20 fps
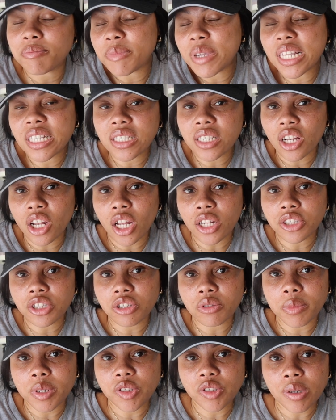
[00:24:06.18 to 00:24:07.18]
means a lot
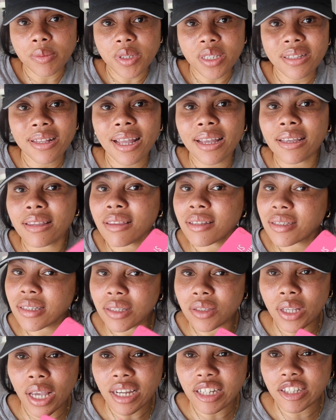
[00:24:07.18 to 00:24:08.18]
to me. So I'm just like, this
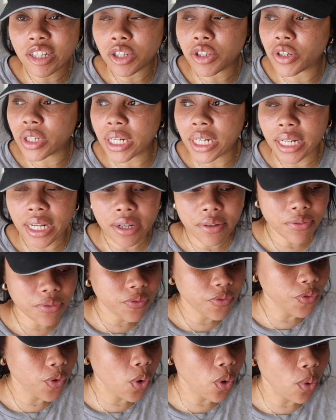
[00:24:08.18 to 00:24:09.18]
is actually good enough
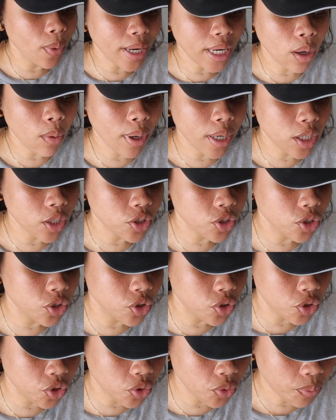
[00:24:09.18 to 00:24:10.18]
for what I wanted to
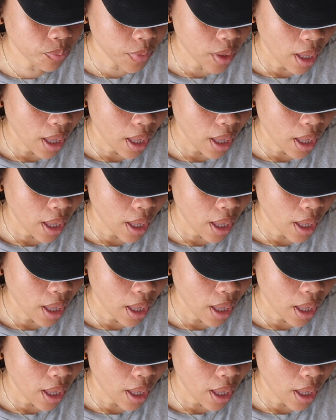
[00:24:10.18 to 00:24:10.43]
do.